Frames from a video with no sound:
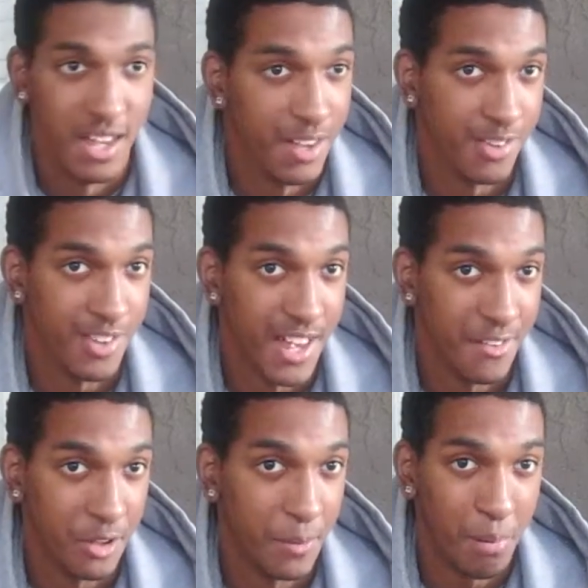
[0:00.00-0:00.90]
It
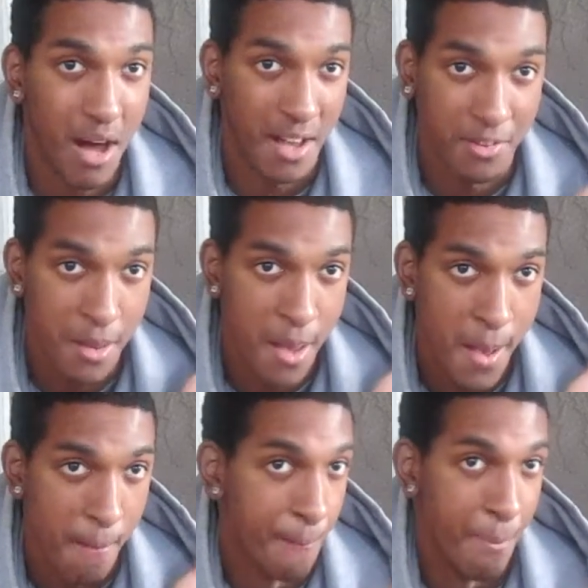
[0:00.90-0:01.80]
says on the box,
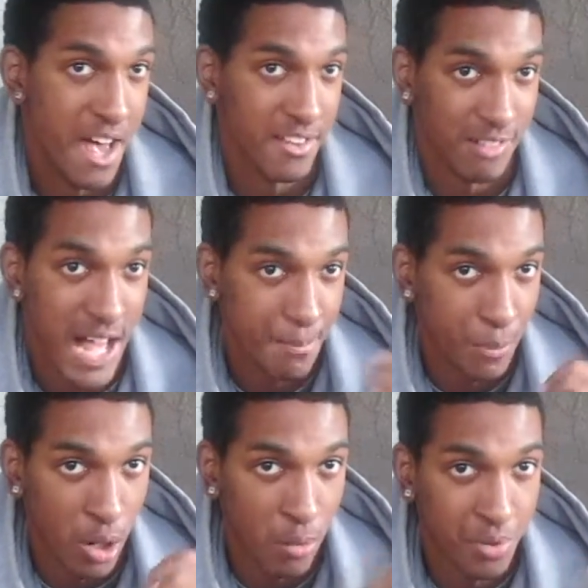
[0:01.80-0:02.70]
best light
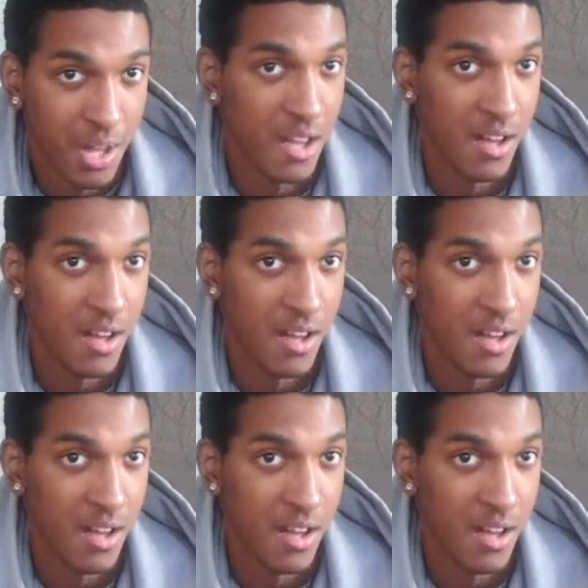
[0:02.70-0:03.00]
bulbs.